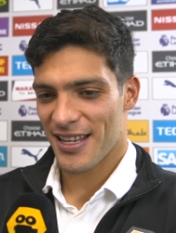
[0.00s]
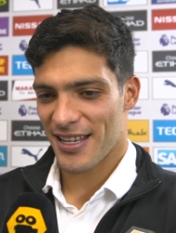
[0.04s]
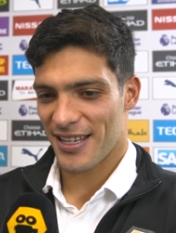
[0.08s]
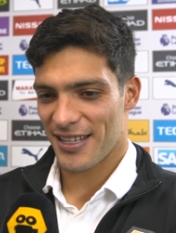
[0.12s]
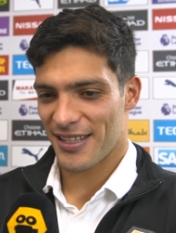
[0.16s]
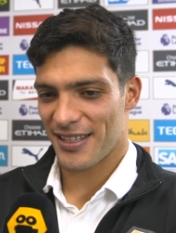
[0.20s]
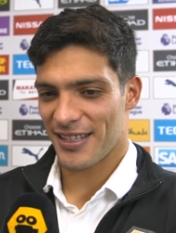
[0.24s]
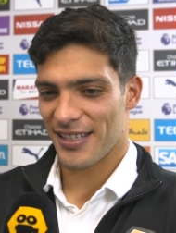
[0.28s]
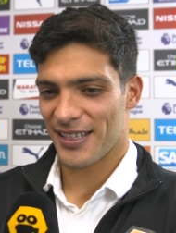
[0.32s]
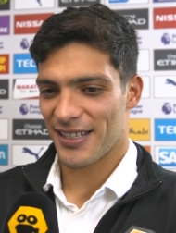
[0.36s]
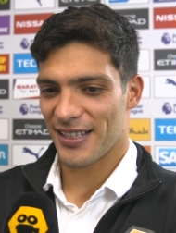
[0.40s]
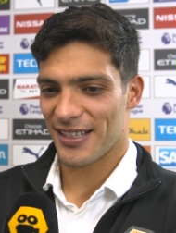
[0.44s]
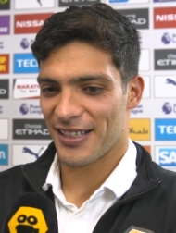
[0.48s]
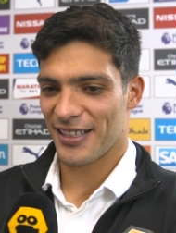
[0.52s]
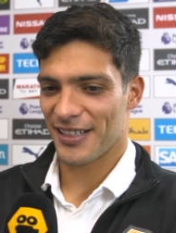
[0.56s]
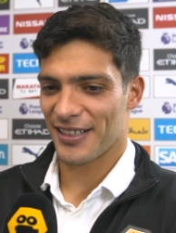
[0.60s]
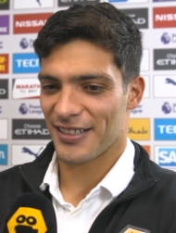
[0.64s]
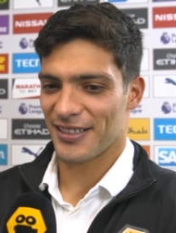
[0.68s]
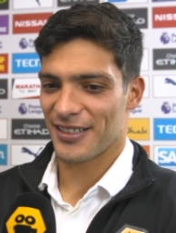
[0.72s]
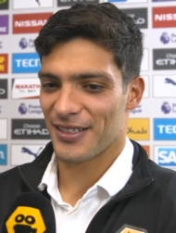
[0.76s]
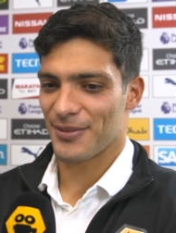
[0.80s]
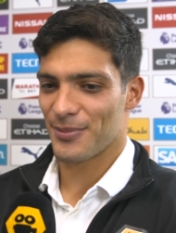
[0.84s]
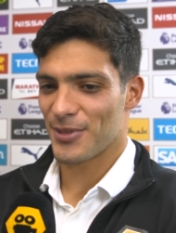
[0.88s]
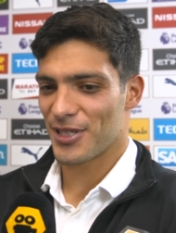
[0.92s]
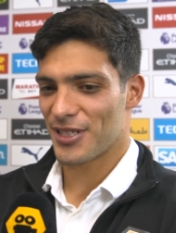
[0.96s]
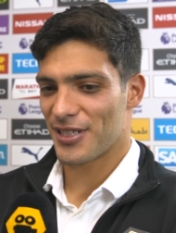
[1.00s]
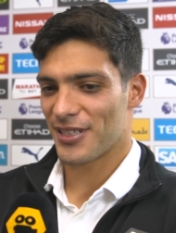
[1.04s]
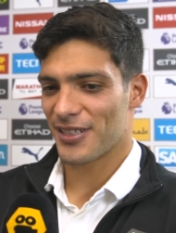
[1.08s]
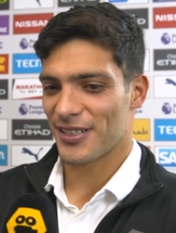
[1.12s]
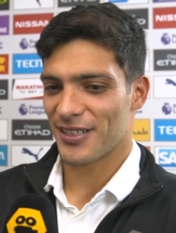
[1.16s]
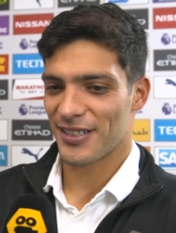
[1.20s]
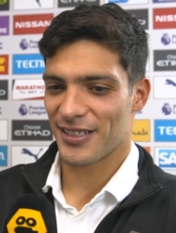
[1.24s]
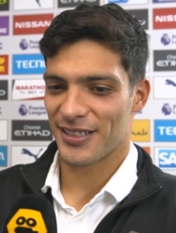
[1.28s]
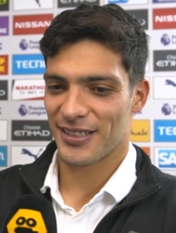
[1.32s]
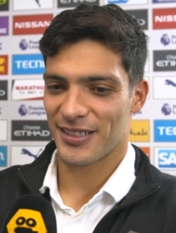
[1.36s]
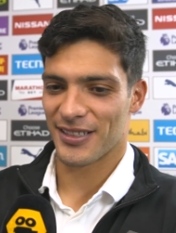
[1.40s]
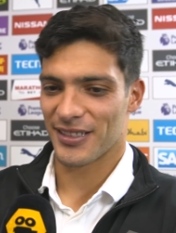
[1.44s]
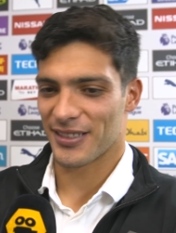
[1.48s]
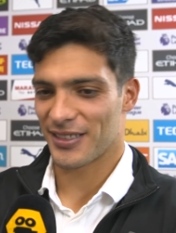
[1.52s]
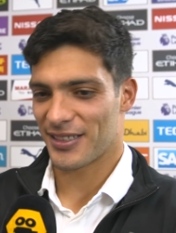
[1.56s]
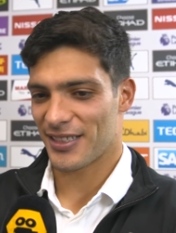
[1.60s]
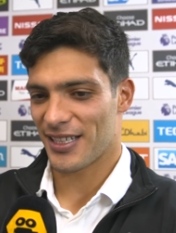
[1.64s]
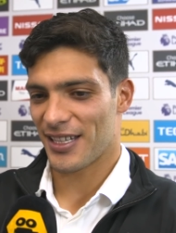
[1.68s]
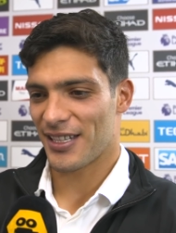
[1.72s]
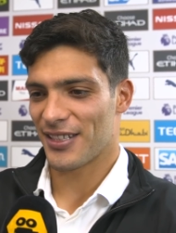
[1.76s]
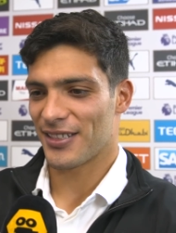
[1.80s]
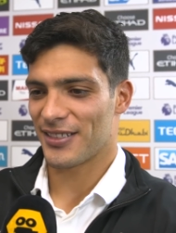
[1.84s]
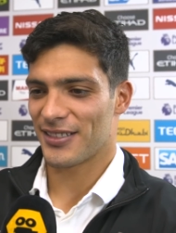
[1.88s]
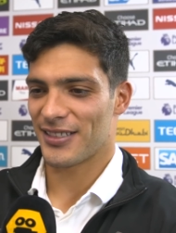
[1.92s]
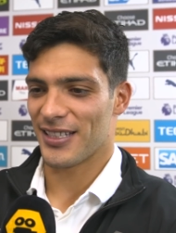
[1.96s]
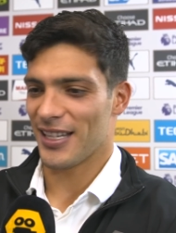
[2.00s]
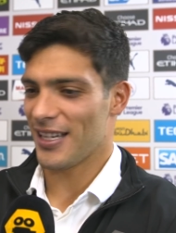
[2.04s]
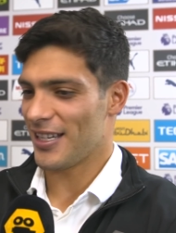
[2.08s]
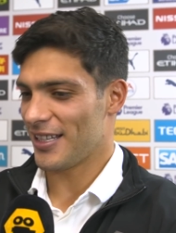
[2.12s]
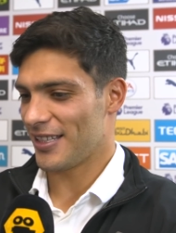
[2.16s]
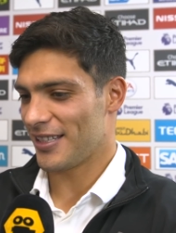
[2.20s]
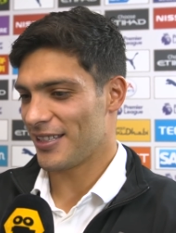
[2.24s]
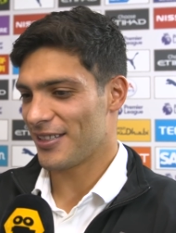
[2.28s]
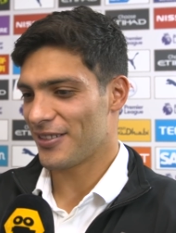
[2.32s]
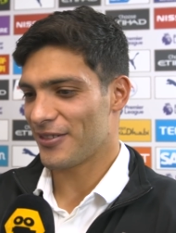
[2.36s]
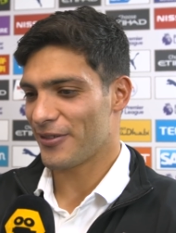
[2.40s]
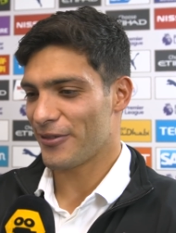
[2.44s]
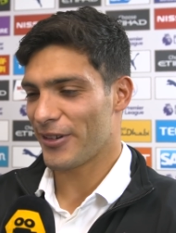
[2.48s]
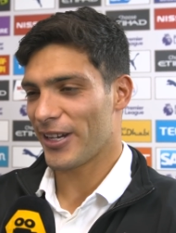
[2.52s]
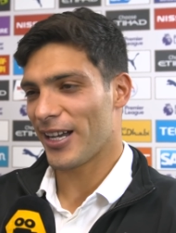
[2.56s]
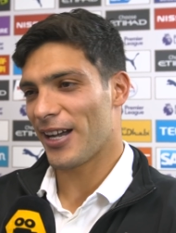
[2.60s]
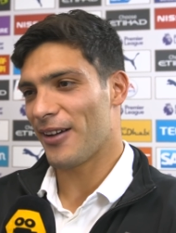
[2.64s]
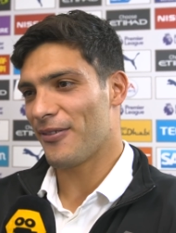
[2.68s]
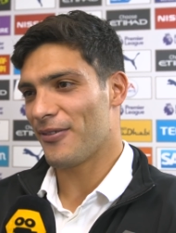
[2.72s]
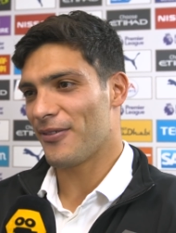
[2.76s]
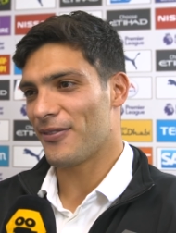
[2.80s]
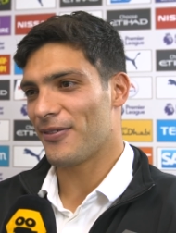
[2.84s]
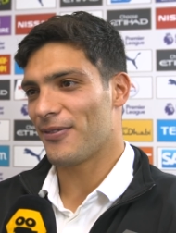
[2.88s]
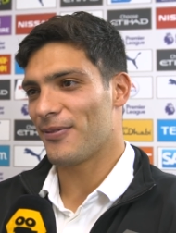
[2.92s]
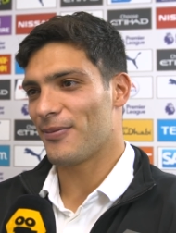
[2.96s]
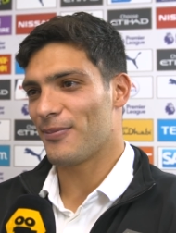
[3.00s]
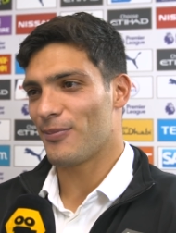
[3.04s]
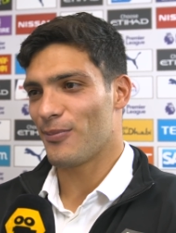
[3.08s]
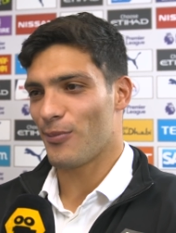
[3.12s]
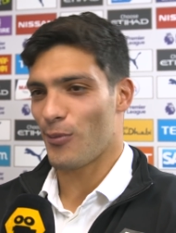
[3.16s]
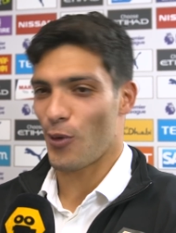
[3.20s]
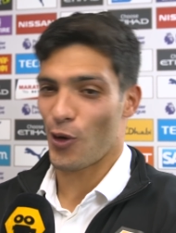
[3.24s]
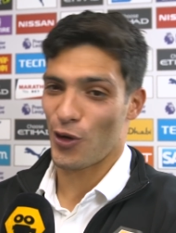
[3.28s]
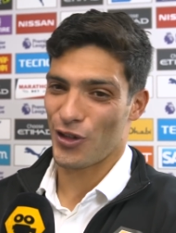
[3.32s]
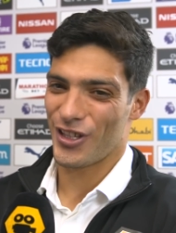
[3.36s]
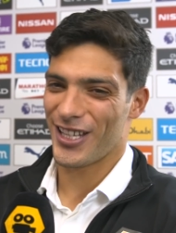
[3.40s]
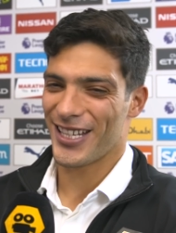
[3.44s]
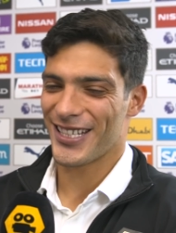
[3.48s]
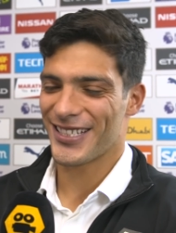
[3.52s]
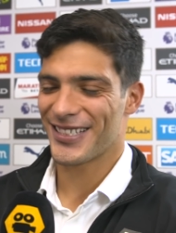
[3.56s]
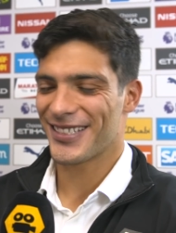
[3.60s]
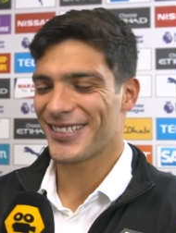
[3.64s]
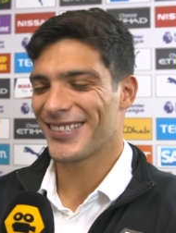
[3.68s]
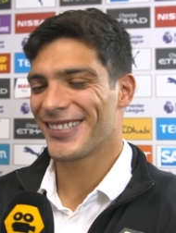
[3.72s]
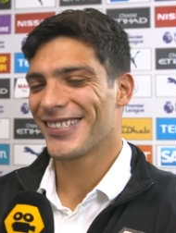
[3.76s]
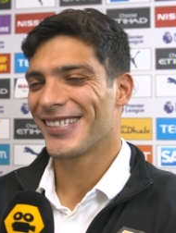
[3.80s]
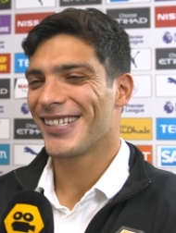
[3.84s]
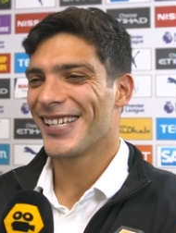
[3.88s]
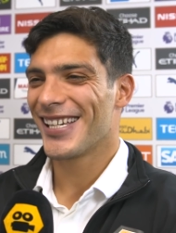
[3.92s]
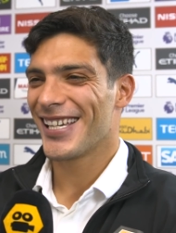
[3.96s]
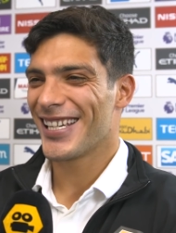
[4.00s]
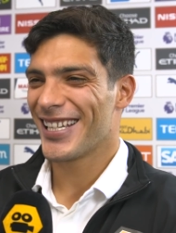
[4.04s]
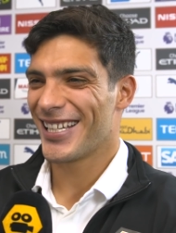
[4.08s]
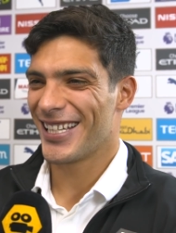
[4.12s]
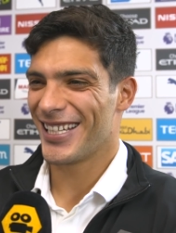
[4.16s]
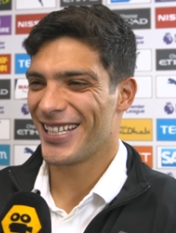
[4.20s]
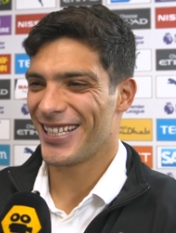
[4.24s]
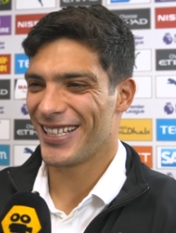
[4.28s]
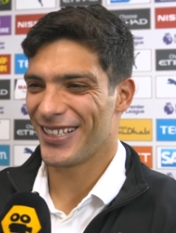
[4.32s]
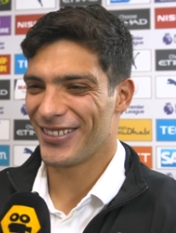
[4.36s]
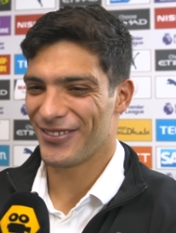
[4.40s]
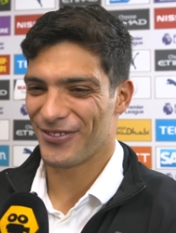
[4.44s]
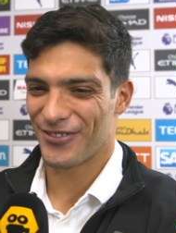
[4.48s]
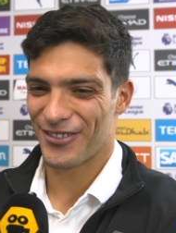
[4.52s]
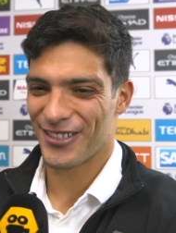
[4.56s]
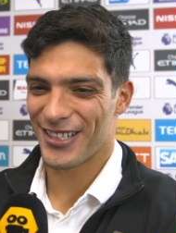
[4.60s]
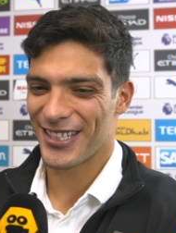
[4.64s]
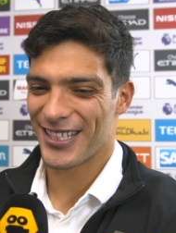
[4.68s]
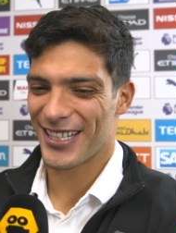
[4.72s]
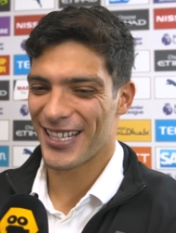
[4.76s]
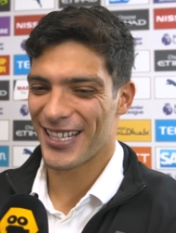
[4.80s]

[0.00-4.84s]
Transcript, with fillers: I think the mister said us that we have more days, three